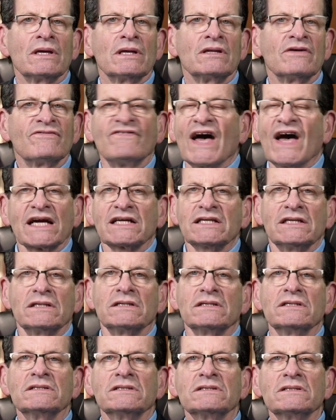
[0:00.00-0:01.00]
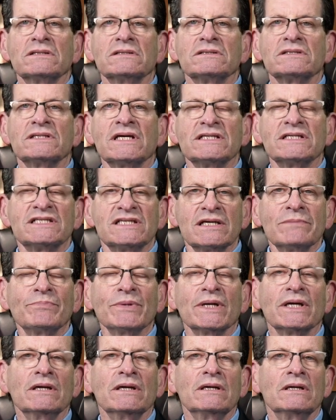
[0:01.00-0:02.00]
The fact is, said
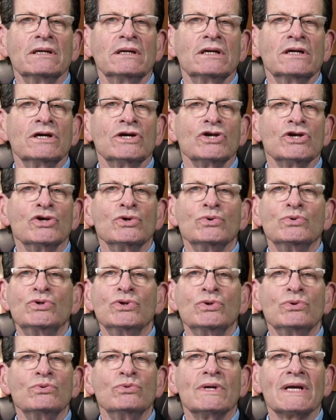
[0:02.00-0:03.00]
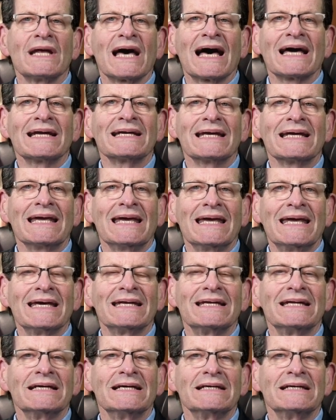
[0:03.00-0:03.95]
simply, you do not get